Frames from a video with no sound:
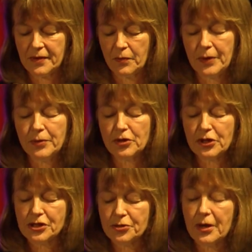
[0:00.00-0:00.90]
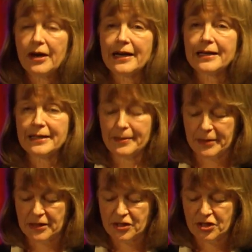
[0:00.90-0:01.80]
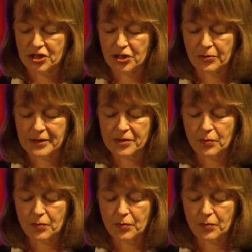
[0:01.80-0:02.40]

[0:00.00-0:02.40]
We will look to our academics to show us